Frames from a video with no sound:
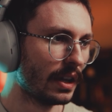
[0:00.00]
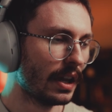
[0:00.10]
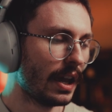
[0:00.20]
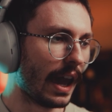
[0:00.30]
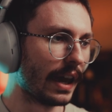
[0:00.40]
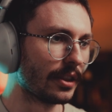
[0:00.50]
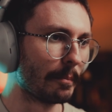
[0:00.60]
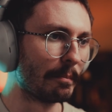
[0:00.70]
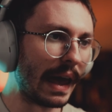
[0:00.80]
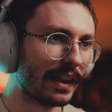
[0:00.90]
And the
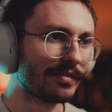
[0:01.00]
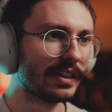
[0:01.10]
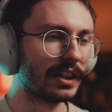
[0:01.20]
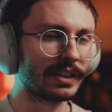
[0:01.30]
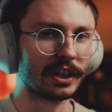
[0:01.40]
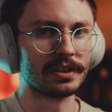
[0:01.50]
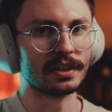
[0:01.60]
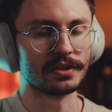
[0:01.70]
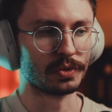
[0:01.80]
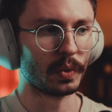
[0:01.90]
benefit of carousels
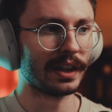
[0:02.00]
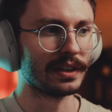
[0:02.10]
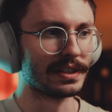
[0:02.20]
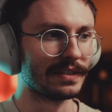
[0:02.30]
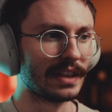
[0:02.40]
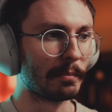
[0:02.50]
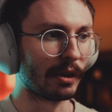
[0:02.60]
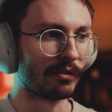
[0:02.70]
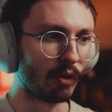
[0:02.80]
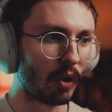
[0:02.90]
as well is if they
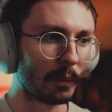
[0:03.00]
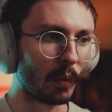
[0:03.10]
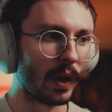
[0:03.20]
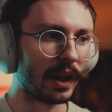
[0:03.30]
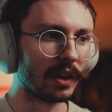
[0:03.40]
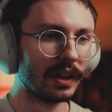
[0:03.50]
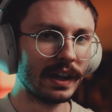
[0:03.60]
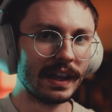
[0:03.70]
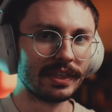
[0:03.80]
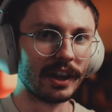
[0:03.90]
perform well,
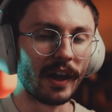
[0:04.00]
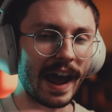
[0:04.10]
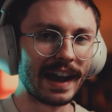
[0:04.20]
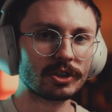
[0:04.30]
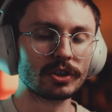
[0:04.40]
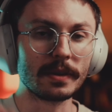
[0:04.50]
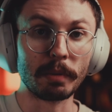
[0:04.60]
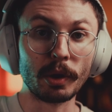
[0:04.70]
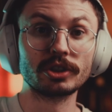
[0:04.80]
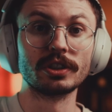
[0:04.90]
they'll actually
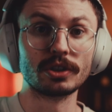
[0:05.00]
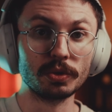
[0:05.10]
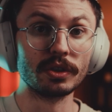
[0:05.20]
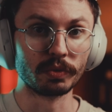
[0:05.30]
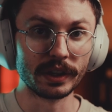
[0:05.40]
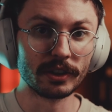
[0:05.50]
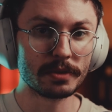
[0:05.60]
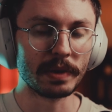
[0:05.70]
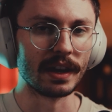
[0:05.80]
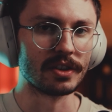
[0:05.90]
push it to the Reels
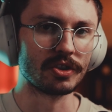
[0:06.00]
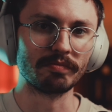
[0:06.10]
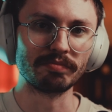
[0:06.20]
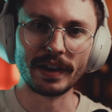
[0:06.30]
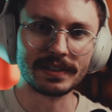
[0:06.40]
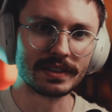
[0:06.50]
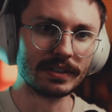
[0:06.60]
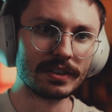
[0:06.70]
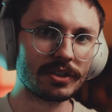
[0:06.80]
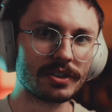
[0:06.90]
page. You've probably seen
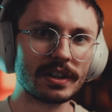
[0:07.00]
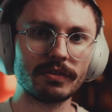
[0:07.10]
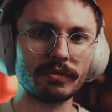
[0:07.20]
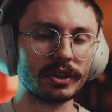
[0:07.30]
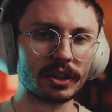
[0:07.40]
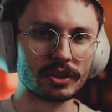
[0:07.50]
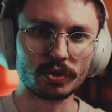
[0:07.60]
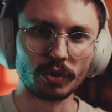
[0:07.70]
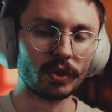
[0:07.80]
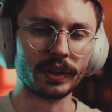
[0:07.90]
this yourself when you're
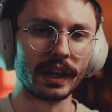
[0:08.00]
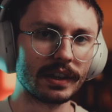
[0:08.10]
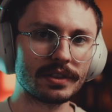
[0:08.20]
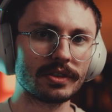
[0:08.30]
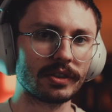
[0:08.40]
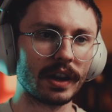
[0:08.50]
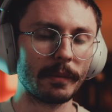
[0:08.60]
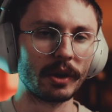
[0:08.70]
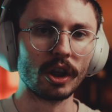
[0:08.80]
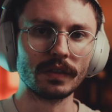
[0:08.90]
scrolling on Instagram and
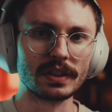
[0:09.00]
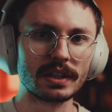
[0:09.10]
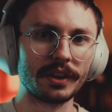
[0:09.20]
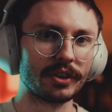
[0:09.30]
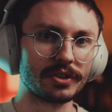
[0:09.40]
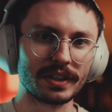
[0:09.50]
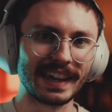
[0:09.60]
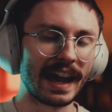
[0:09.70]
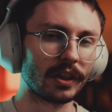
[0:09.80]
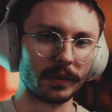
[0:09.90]
all of a sudden there's a
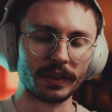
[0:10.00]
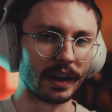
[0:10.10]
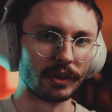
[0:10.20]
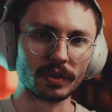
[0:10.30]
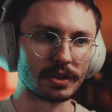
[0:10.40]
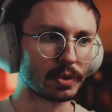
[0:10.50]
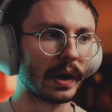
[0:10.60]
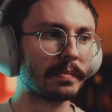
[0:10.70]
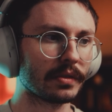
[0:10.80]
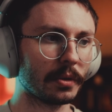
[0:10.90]
gallery that you can
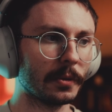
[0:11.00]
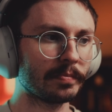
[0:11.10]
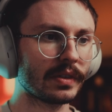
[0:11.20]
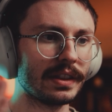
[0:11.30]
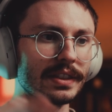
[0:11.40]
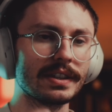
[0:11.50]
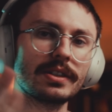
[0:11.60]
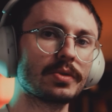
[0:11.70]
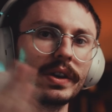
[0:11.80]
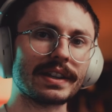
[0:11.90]
swipe through. This is
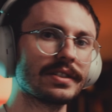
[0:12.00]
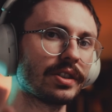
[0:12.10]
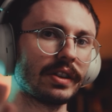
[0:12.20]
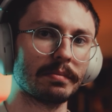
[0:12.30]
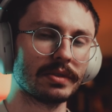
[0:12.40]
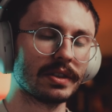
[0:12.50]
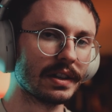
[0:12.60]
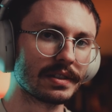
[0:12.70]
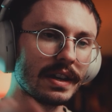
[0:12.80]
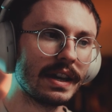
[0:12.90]
what Instagram
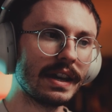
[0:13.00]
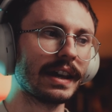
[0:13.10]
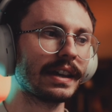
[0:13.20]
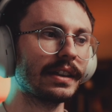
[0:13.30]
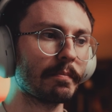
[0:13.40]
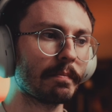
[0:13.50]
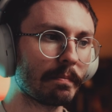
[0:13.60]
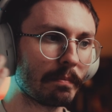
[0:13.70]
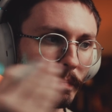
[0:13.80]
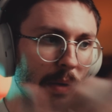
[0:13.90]
does. It can
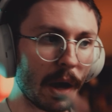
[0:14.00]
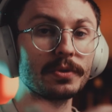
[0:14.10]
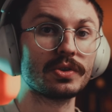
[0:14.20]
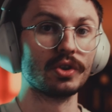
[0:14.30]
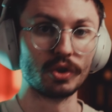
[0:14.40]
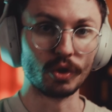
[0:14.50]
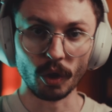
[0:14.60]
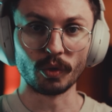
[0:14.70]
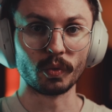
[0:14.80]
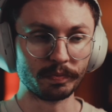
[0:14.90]
post
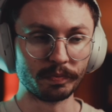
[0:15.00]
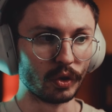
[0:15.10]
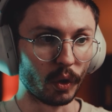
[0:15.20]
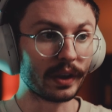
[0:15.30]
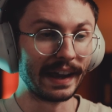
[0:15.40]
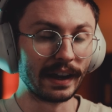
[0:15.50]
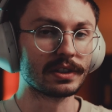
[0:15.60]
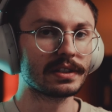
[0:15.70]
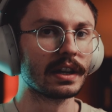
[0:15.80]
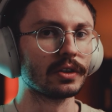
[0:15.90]
your
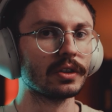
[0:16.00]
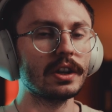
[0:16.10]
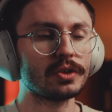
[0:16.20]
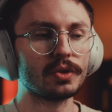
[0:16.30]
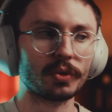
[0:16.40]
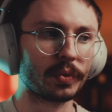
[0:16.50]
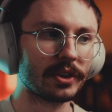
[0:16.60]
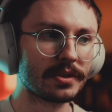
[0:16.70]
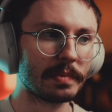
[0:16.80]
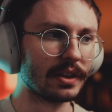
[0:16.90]
carousel to the
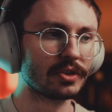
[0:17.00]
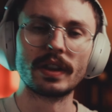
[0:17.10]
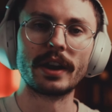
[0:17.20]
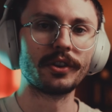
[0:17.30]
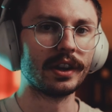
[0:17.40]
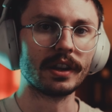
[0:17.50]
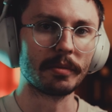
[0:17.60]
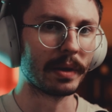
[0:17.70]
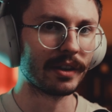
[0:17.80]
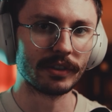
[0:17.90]
Reels page. So now you're getting the
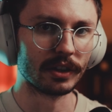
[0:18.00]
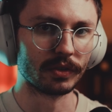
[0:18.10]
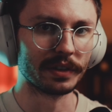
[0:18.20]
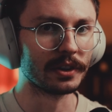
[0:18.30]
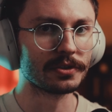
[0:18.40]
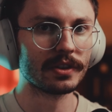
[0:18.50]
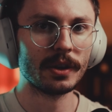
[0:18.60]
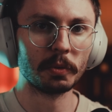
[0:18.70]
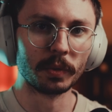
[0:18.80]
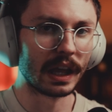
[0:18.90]
benefit of Reels
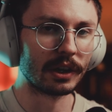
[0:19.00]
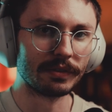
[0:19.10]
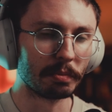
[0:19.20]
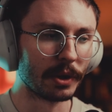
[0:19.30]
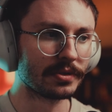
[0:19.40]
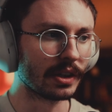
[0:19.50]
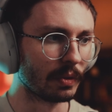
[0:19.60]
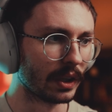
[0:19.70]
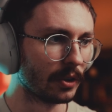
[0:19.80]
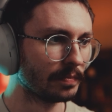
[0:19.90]
without even posting a
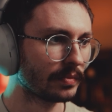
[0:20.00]
reel.